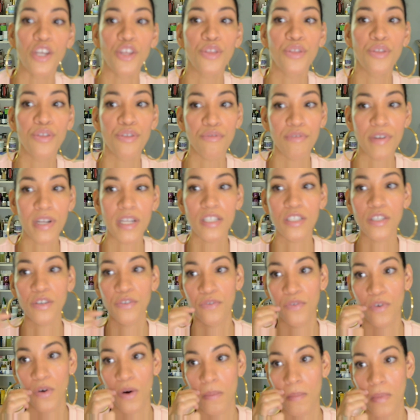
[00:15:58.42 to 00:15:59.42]
3 to
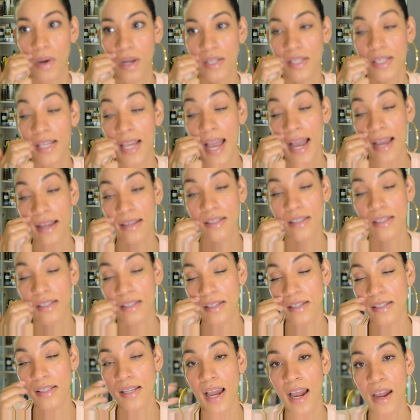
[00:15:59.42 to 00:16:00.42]
4 months. Guys, this
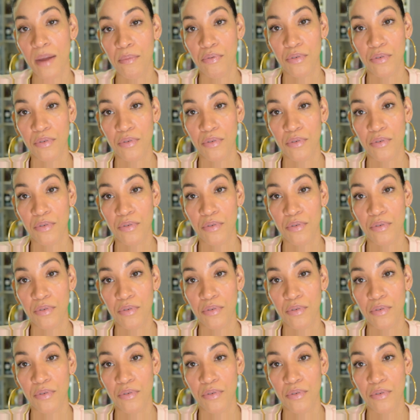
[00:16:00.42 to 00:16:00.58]
entire